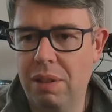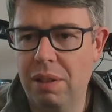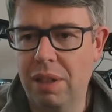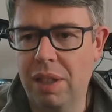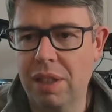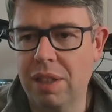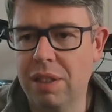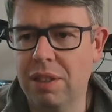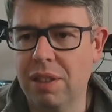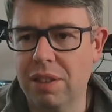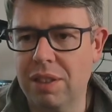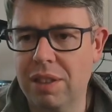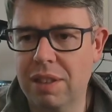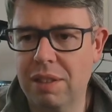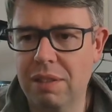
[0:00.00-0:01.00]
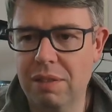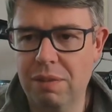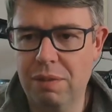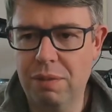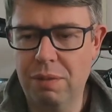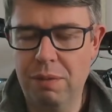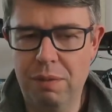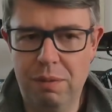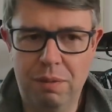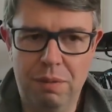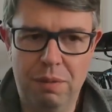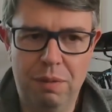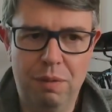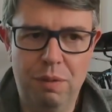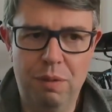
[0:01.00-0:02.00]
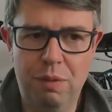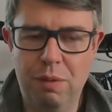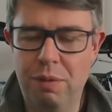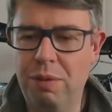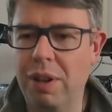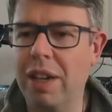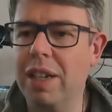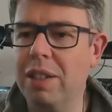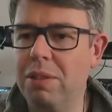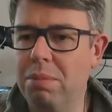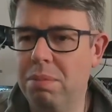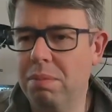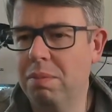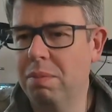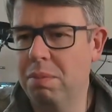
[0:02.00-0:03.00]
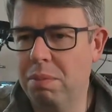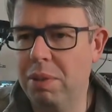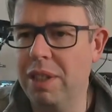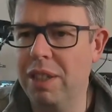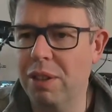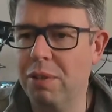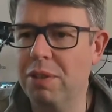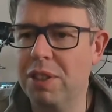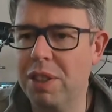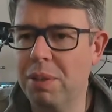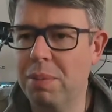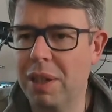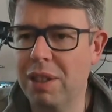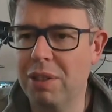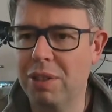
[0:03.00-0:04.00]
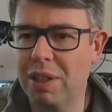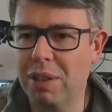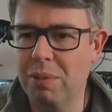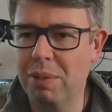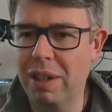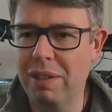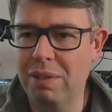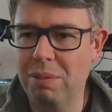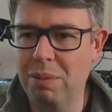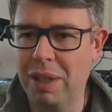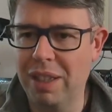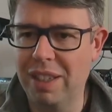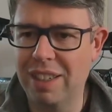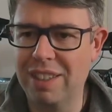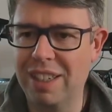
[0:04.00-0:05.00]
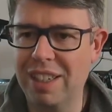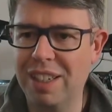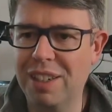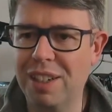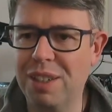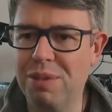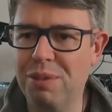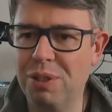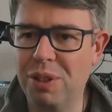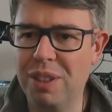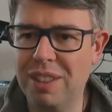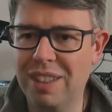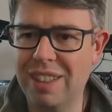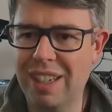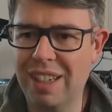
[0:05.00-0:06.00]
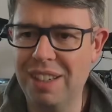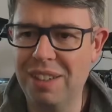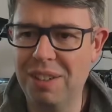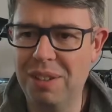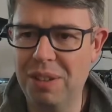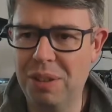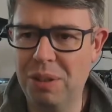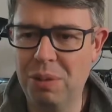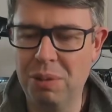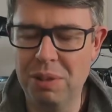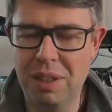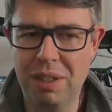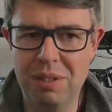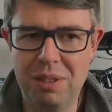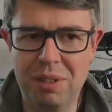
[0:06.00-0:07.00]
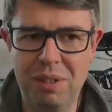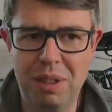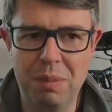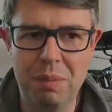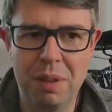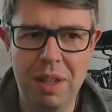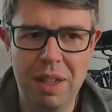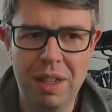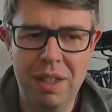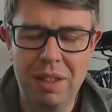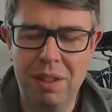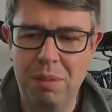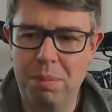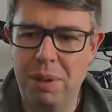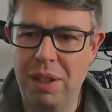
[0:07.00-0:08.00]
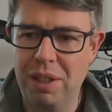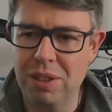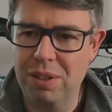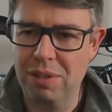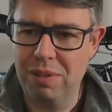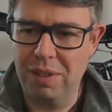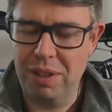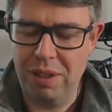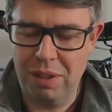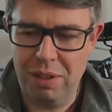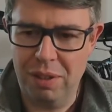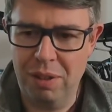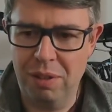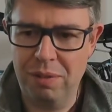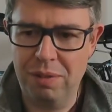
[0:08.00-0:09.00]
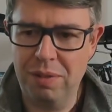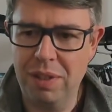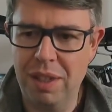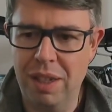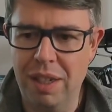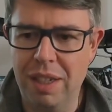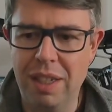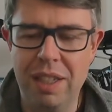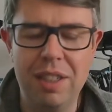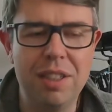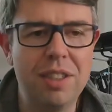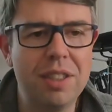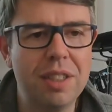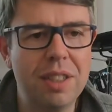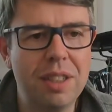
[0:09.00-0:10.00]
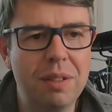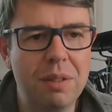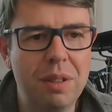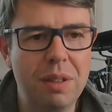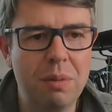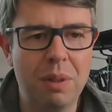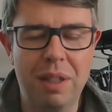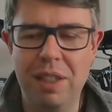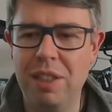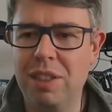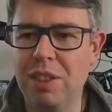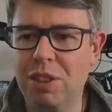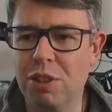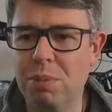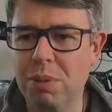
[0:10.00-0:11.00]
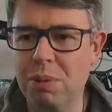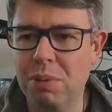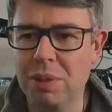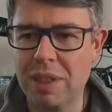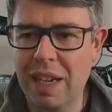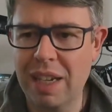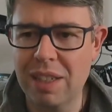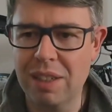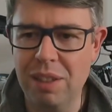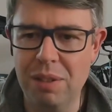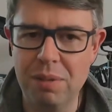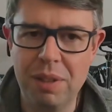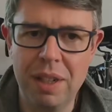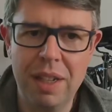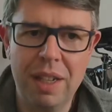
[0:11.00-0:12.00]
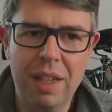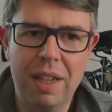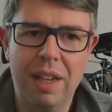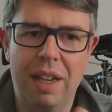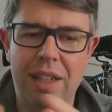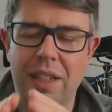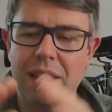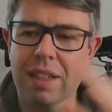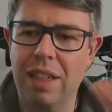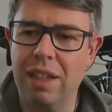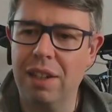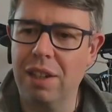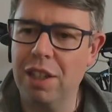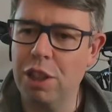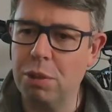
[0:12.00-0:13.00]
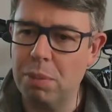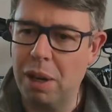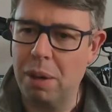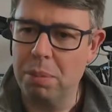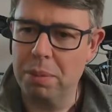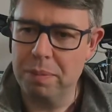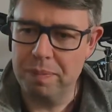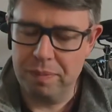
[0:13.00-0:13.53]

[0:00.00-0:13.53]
I can just find, pretty obviously by looking where there's any kind of noise in that audio stream, the parts of it where each instrument was active. I can then line them up